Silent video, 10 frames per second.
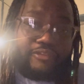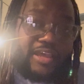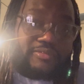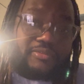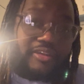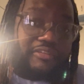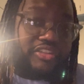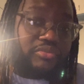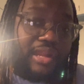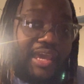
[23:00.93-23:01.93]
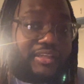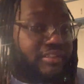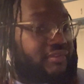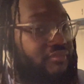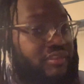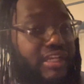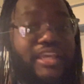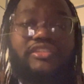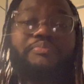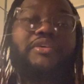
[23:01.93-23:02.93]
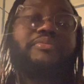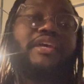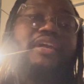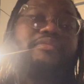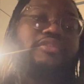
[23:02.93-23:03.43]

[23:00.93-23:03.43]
find some stuff that you like and change the people that,